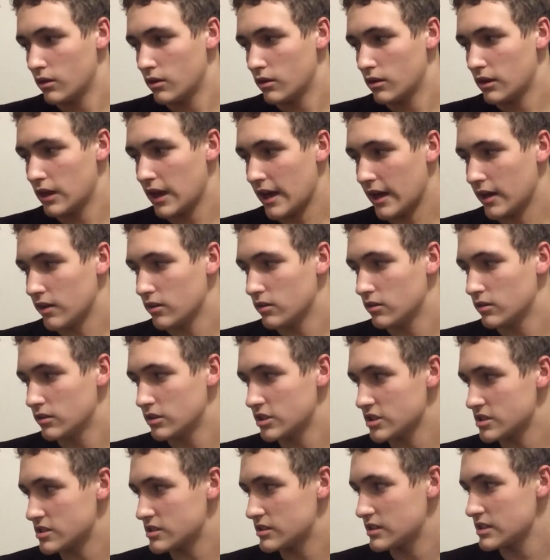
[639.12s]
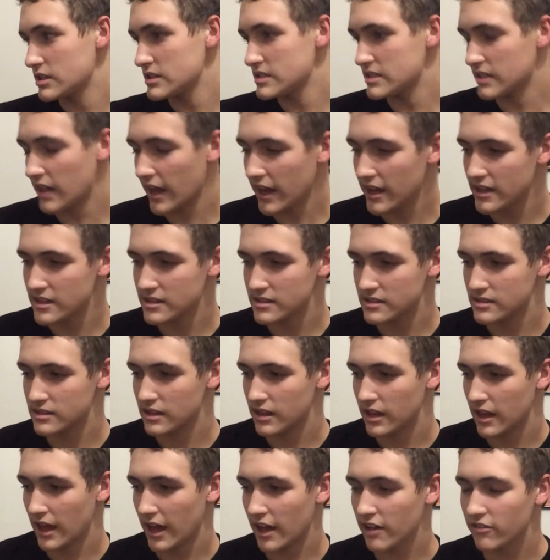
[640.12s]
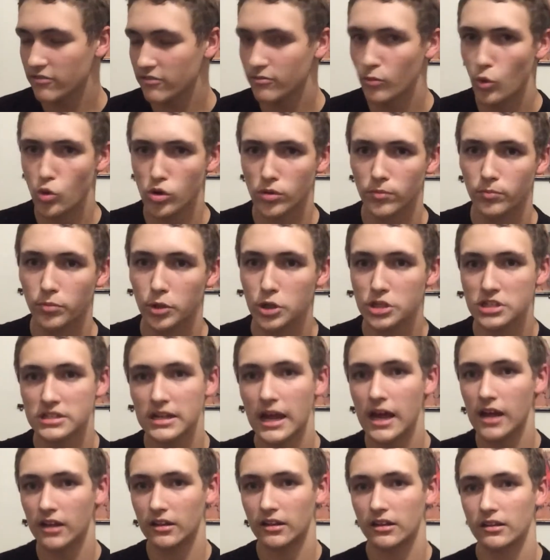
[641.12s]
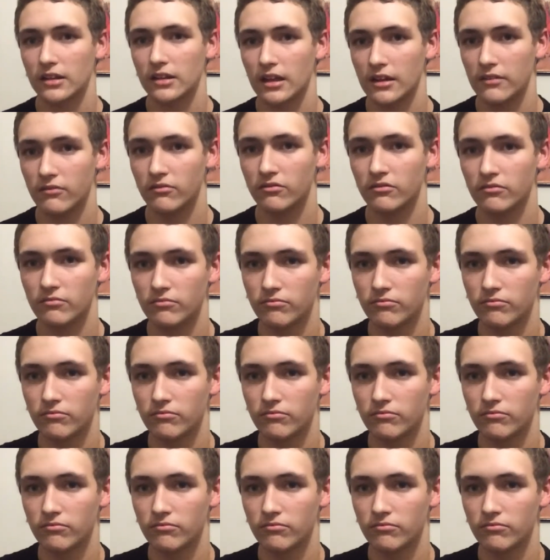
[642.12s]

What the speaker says: Yeah, just these guys. They have more personality, and they